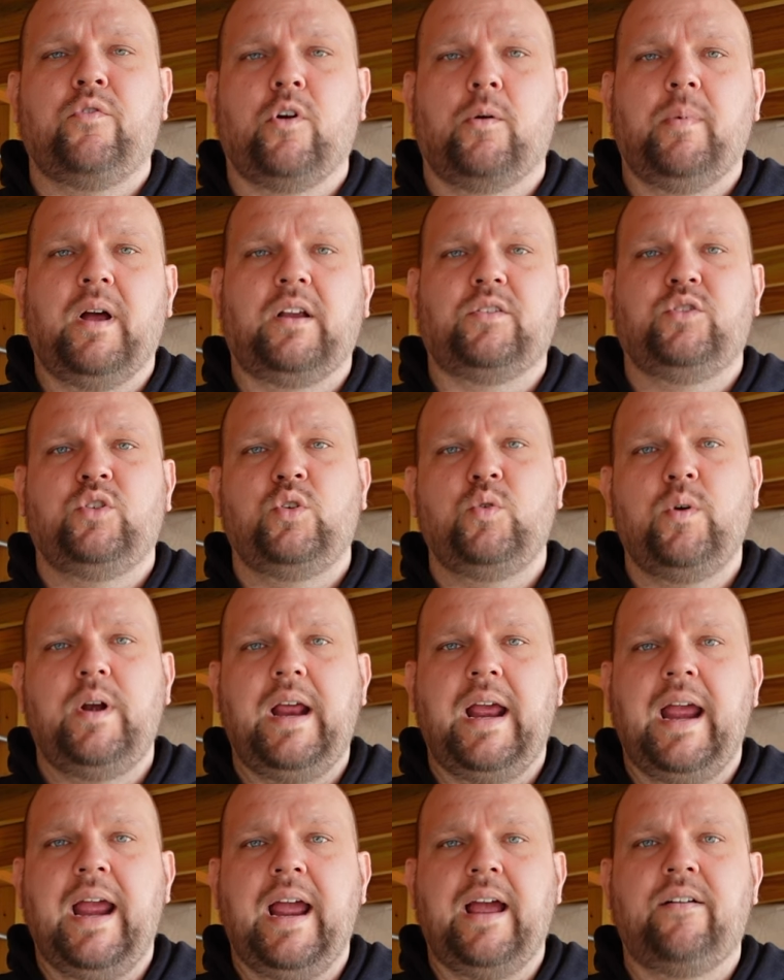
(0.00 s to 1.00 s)
for about
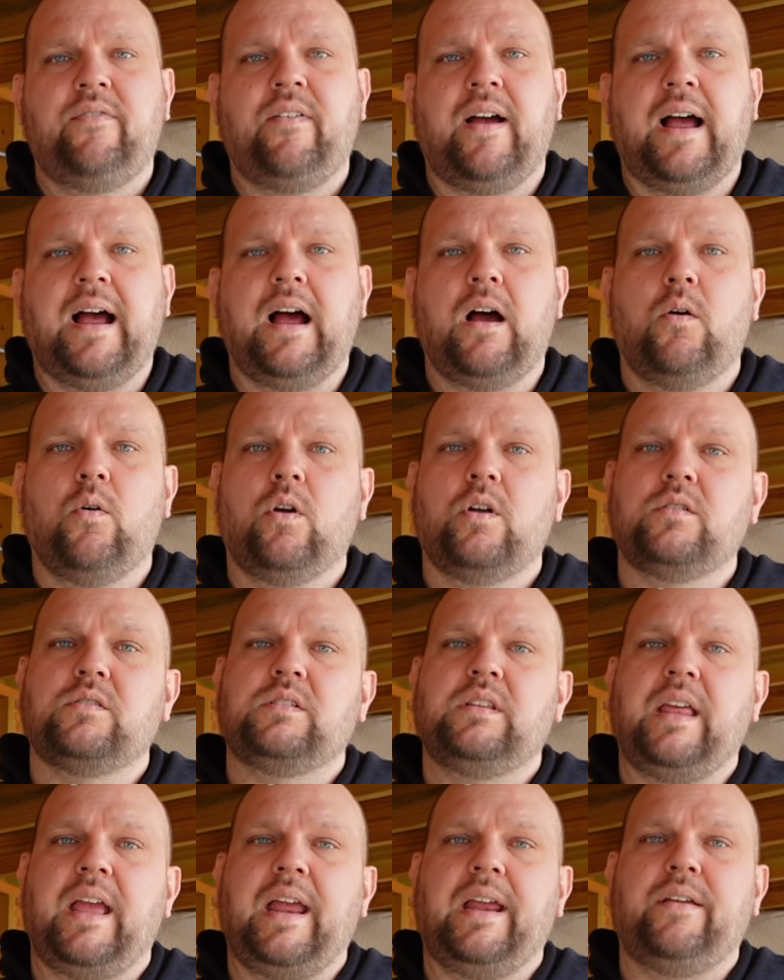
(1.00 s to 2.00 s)
2.5 hours.
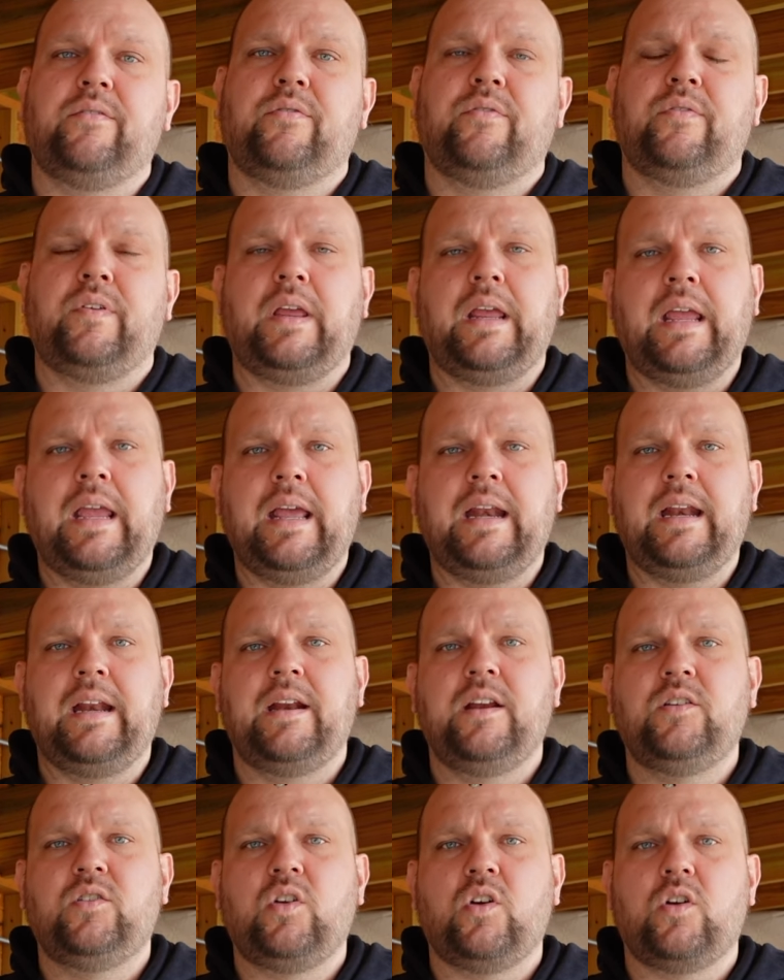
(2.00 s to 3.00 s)
They've hit an
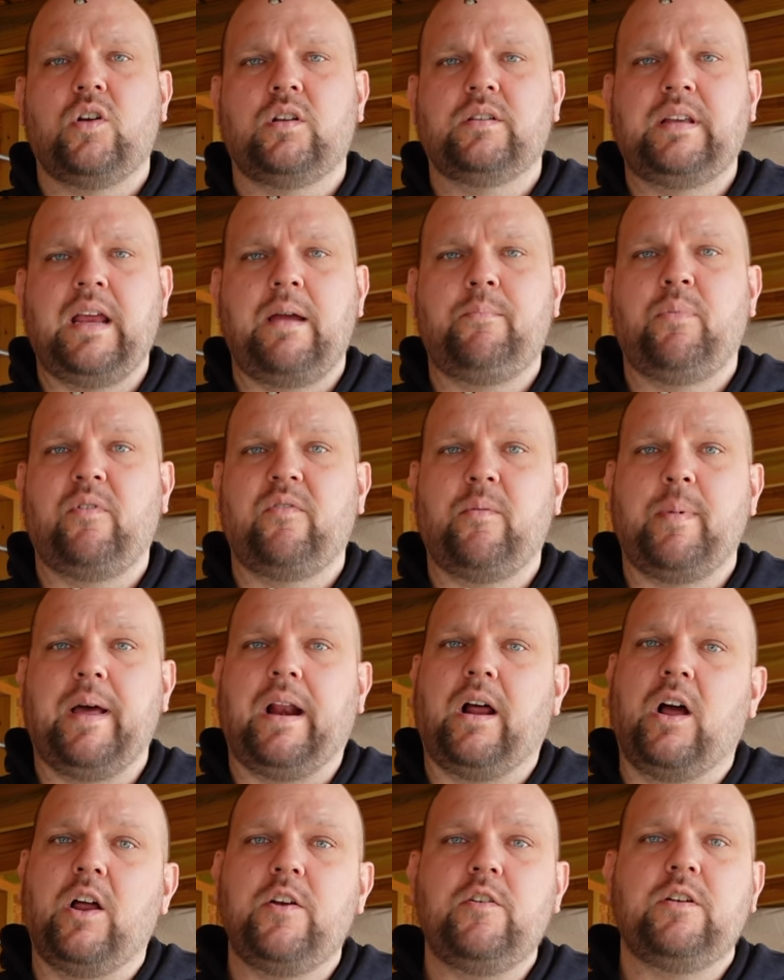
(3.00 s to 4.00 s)
internal temp of about
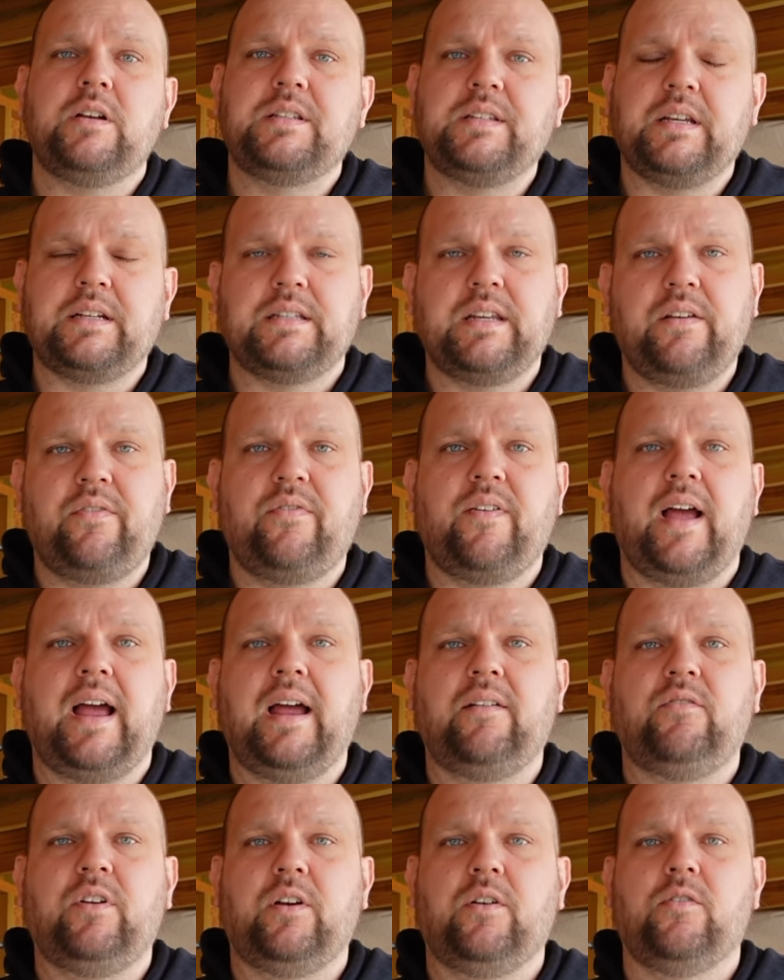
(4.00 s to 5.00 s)

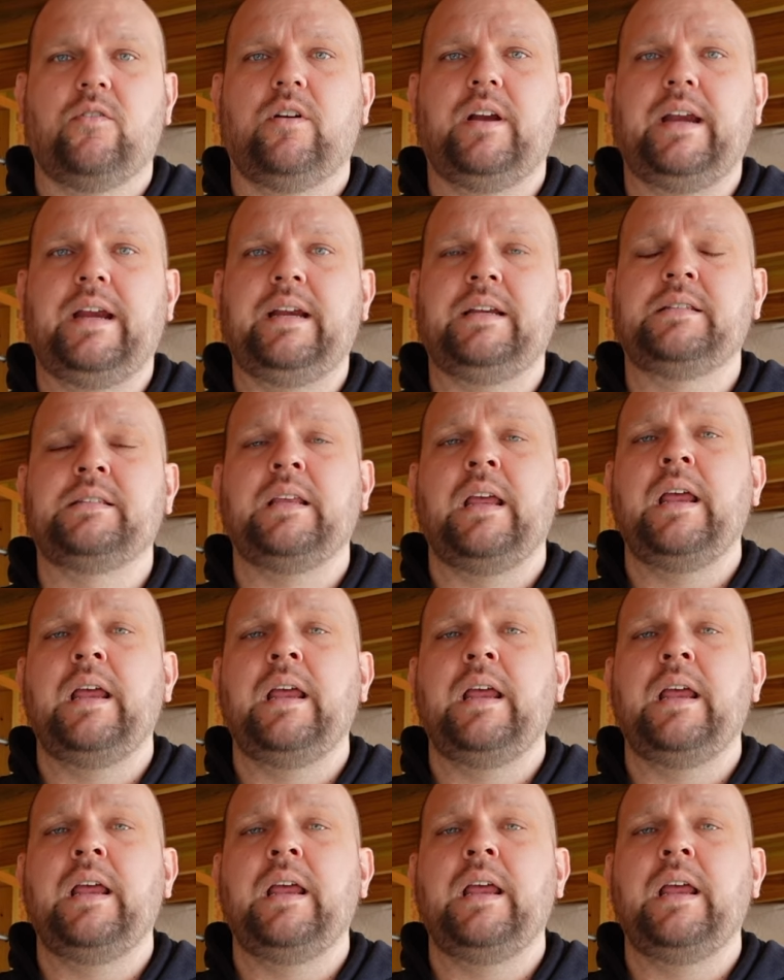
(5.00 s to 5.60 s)
165 degrees.